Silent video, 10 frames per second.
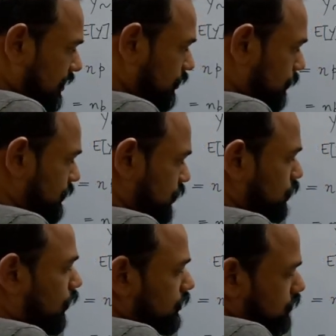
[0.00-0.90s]
In other words,
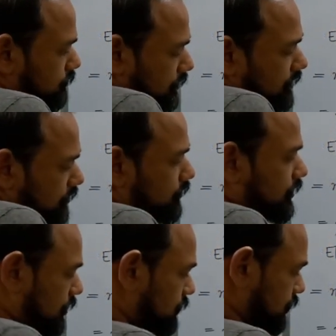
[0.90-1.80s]

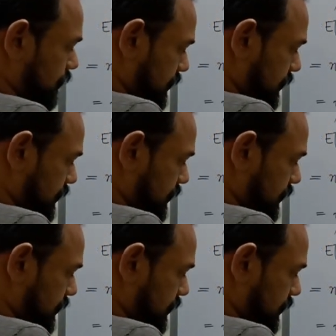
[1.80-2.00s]
you can also